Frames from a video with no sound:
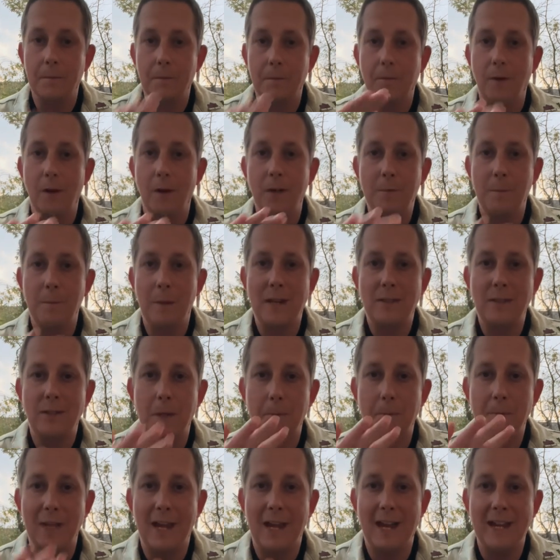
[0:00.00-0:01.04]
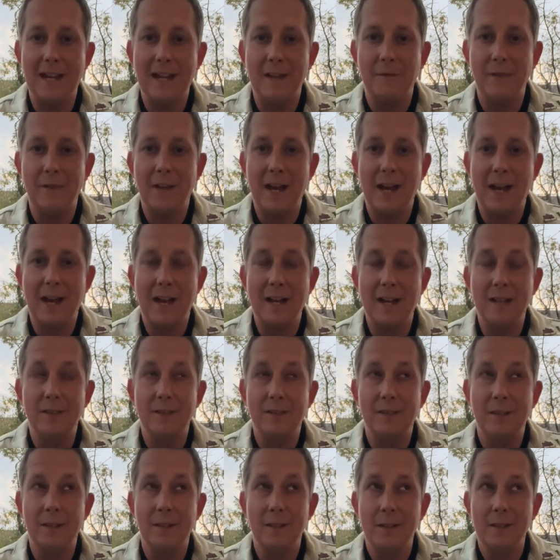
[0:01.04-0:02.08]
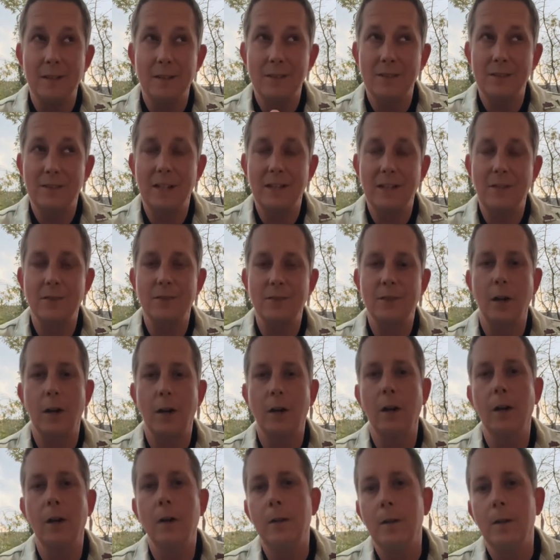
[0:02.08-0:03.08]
The first matchup's AFI's Sing the Sorrow